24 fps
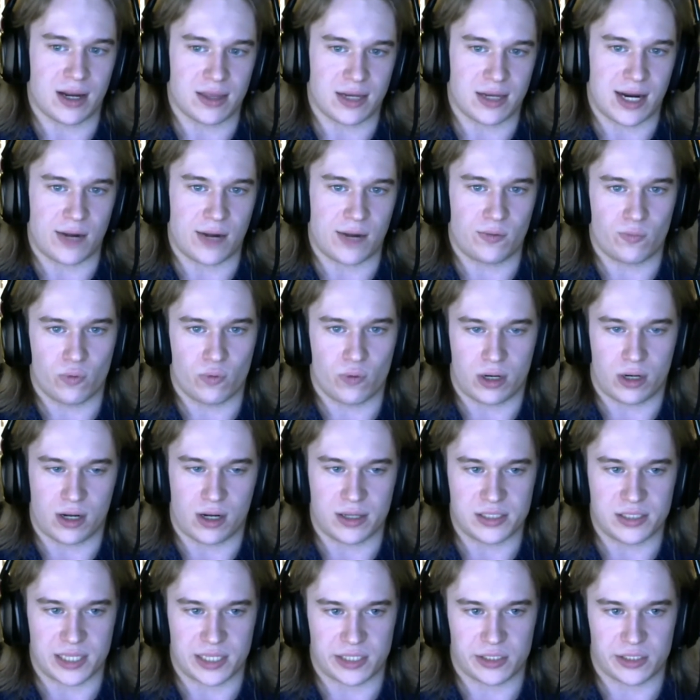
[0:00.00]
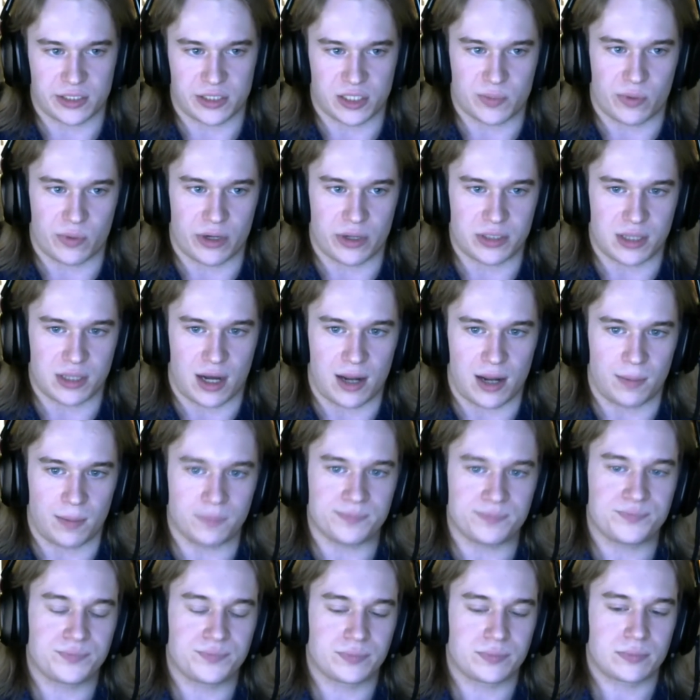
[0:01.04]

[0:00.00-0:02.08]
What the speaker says: and then I work on Desolus part-time.